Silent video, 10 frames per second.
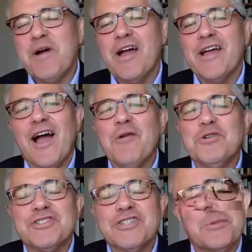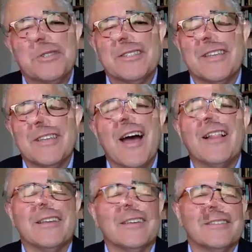I wish I was in
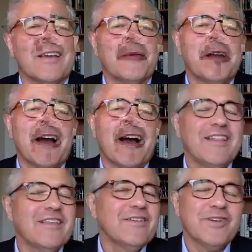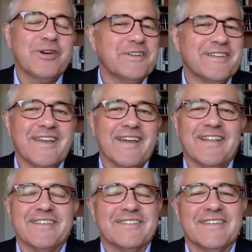Dallas. I mean, I love going to
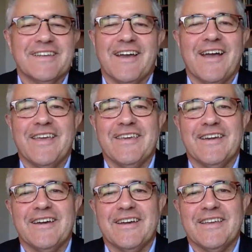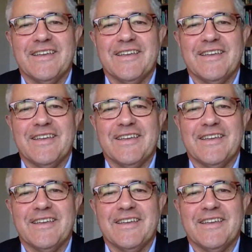Dallas, and I